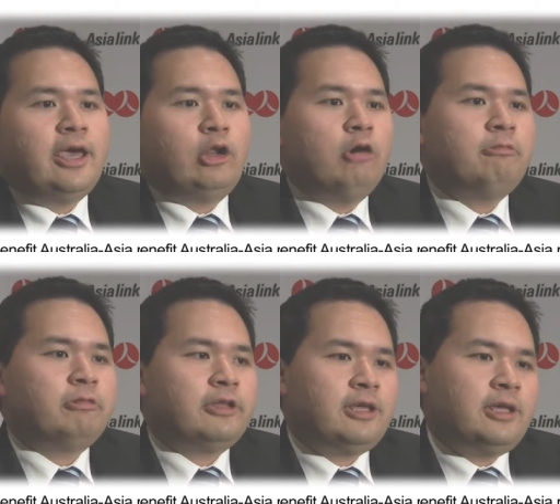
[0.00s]
And
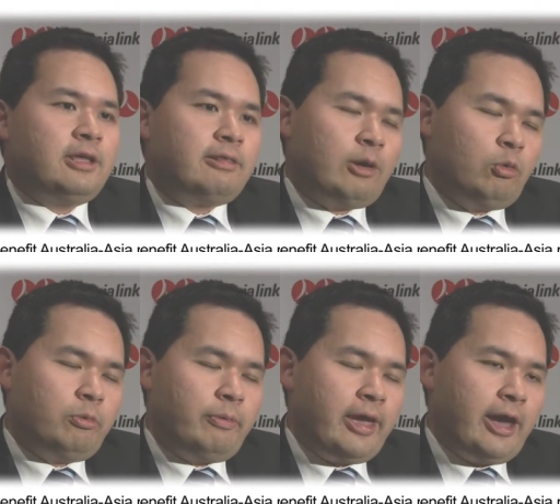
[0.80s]
hopefully that
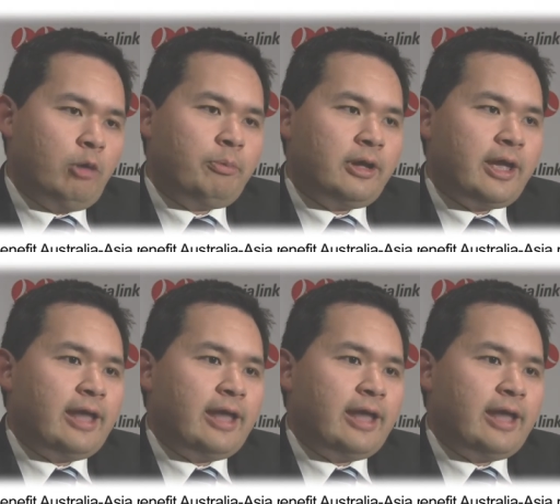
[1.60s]
will help